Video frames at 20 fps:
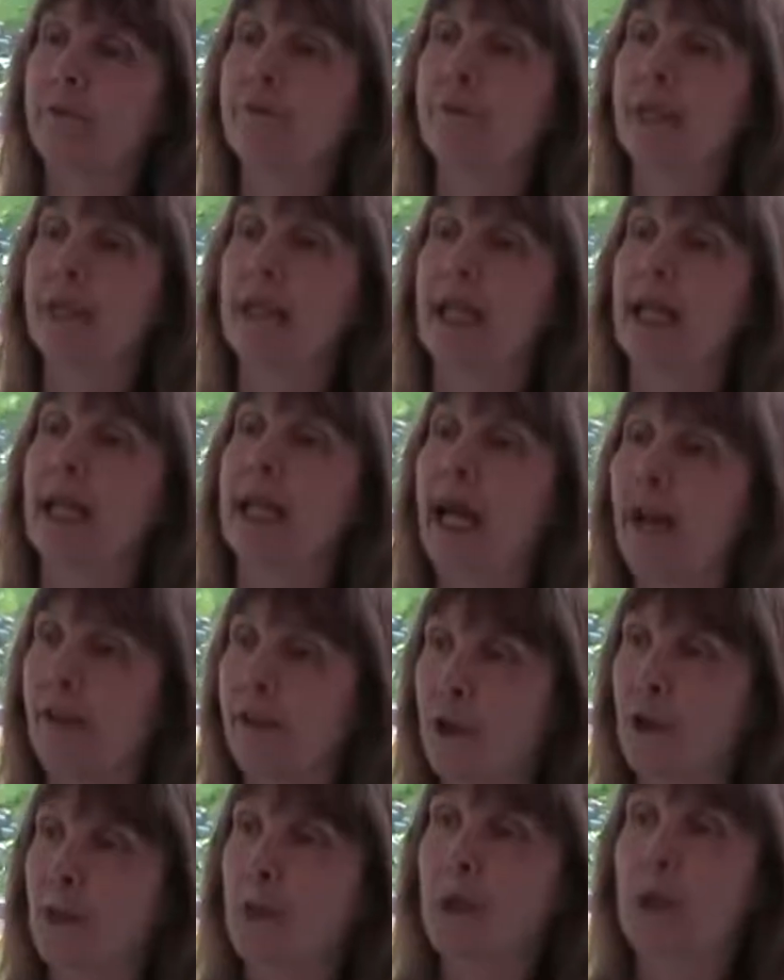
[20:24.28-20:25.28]
if we let
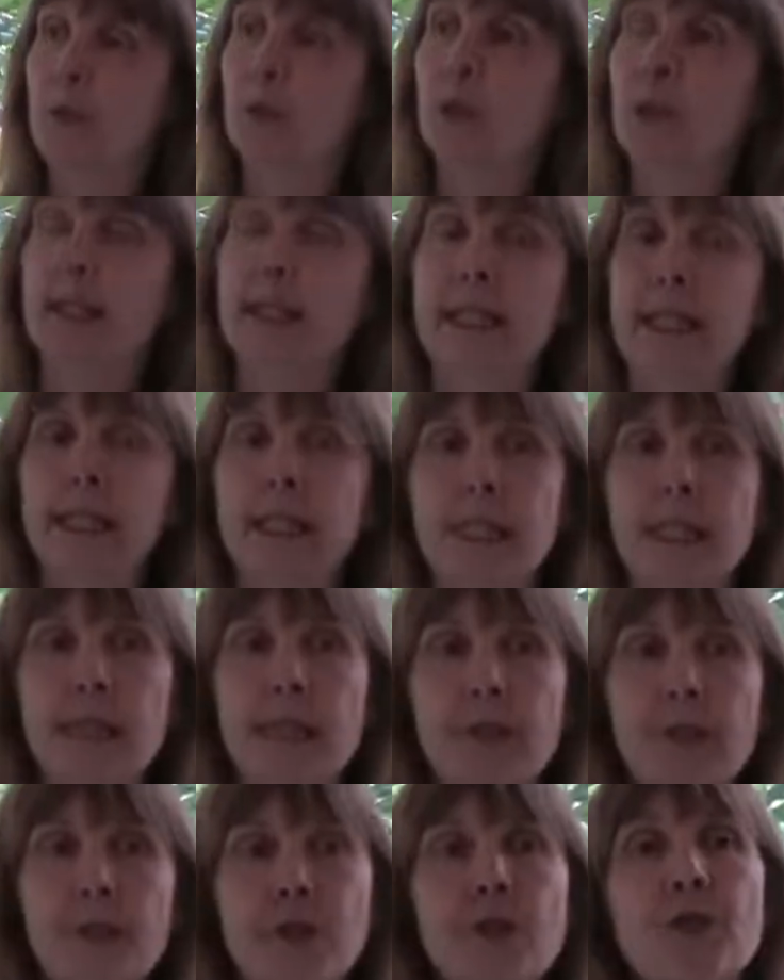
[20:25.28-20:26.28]
other people in
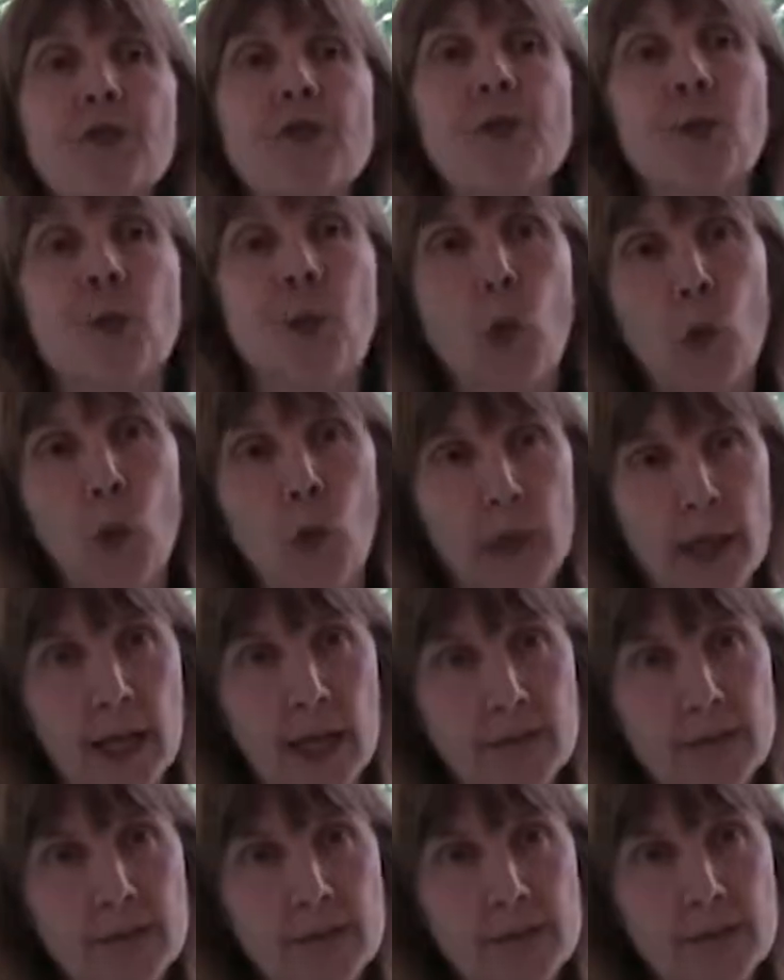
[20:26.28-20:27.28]
to support
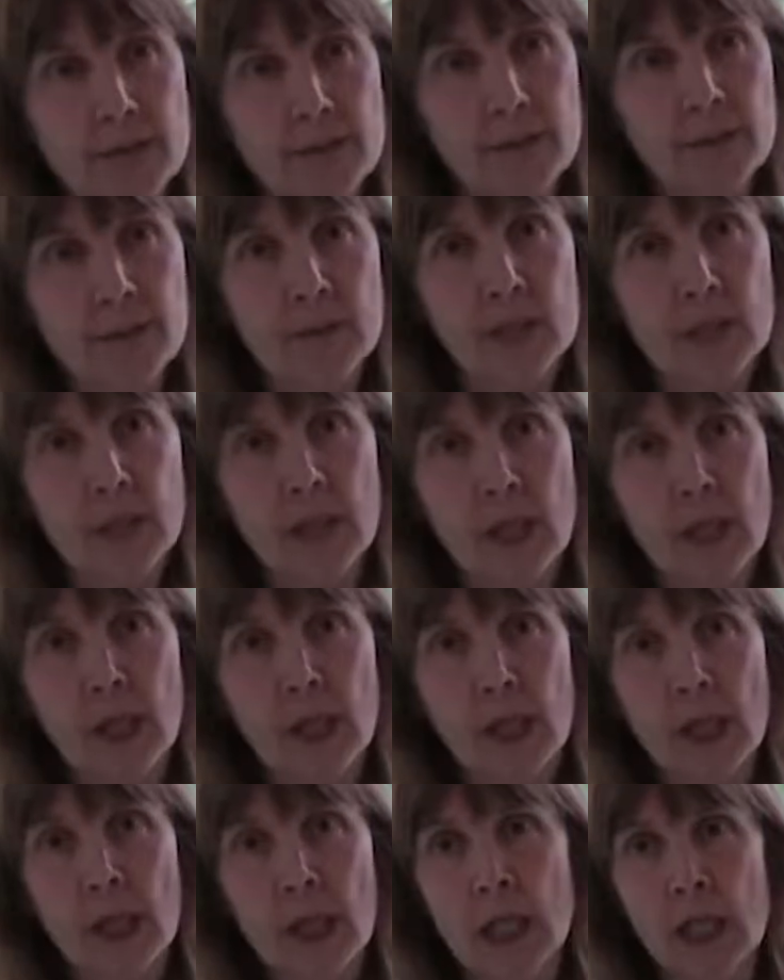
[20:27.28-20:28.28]
us.
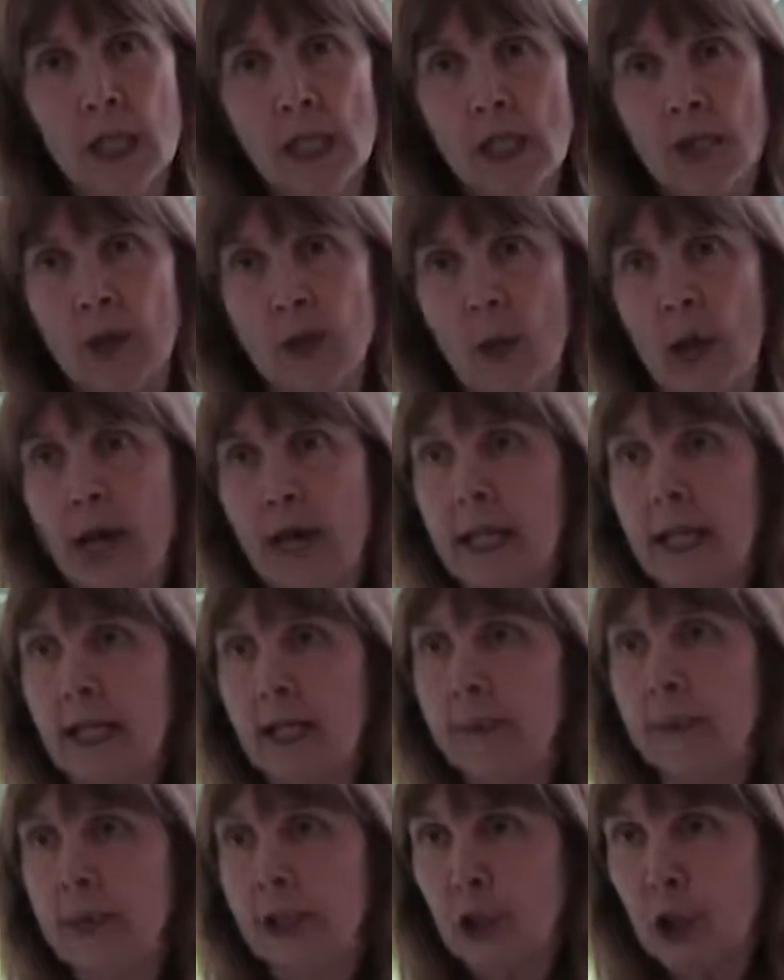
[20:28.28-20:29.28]
So I
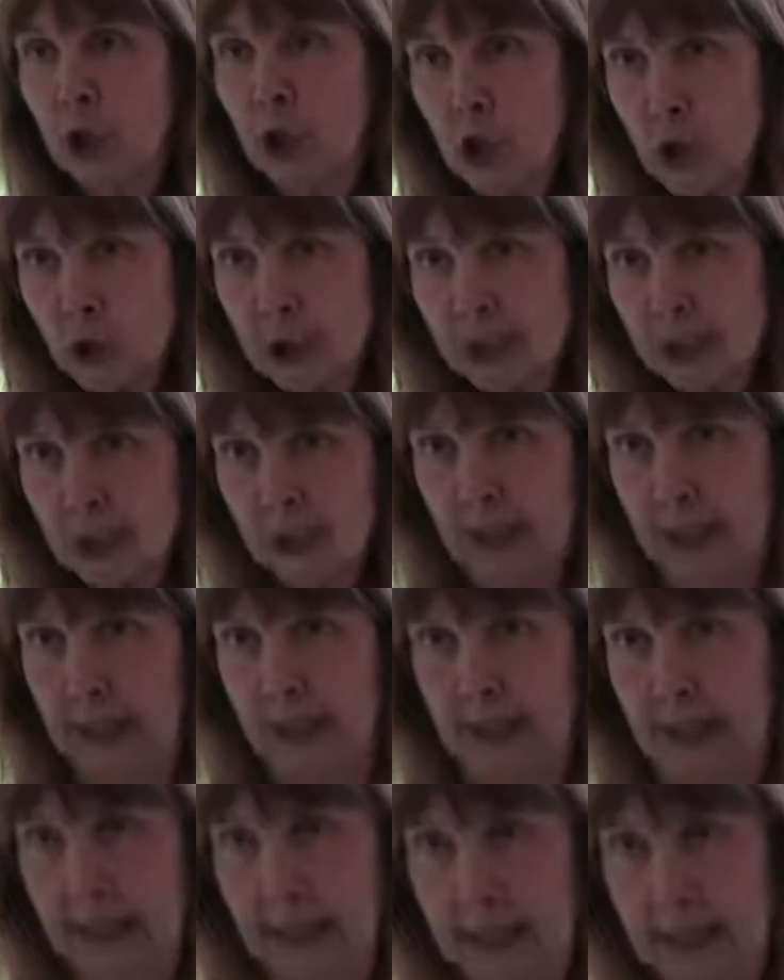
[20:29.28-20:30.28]
am
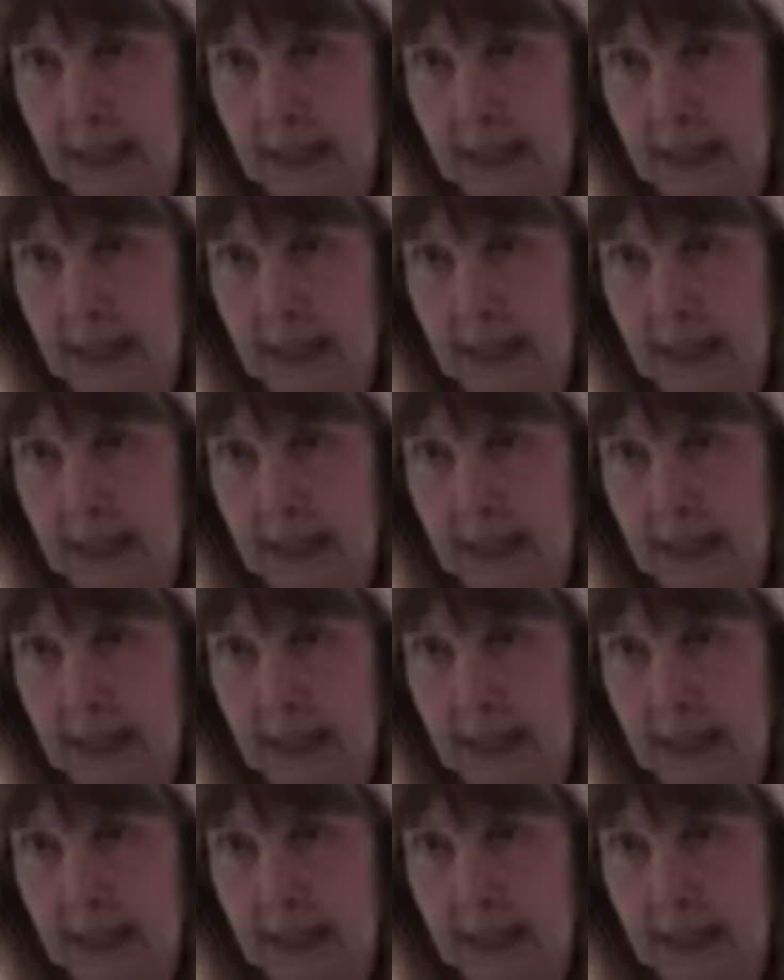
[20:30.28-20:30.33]
encouraging